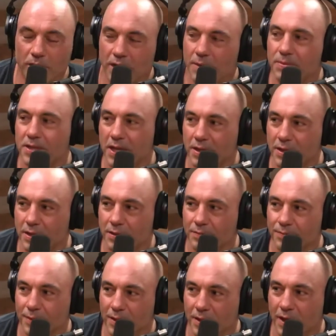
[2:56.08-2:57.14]
will get upset,
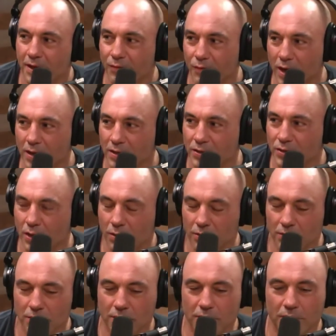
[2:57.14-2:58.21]
though, and rightly
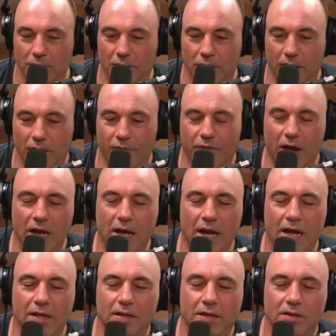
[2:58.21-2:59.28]
so. If I
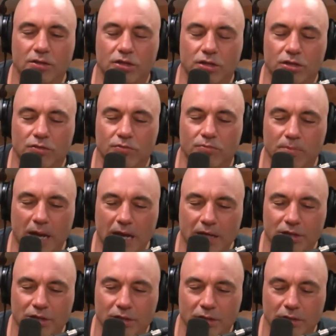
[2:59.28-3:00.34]
had, just
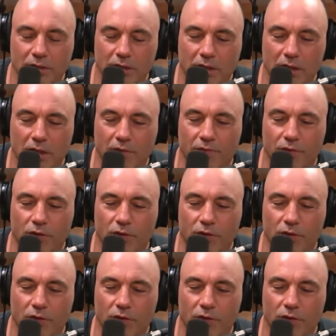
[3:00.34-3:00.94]
imagine if